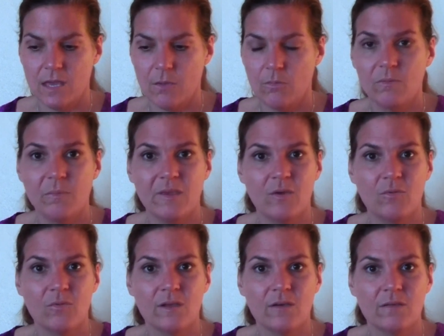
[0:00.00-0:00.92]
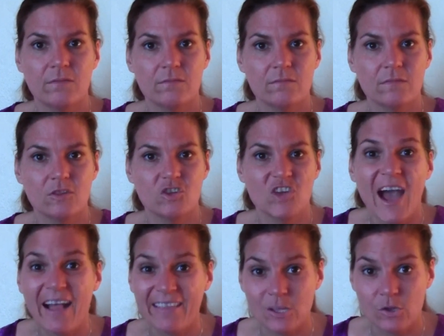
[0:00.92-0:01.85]
It would be a real
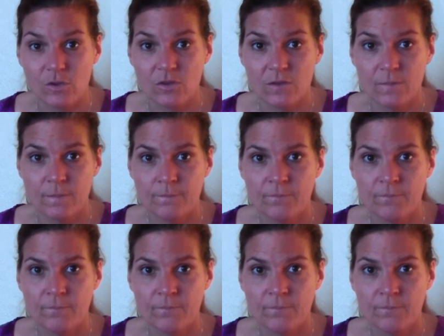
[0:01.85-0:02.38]
challenge,